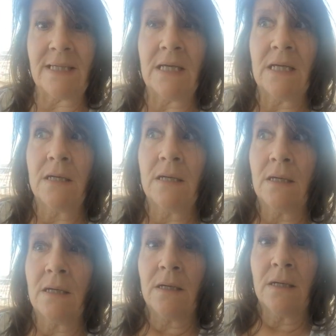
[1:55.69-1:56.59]

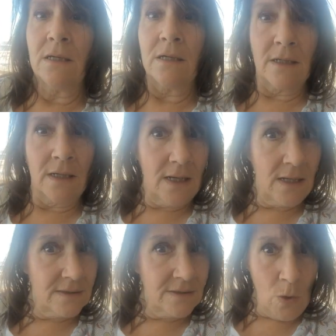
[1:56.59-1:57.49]
uh,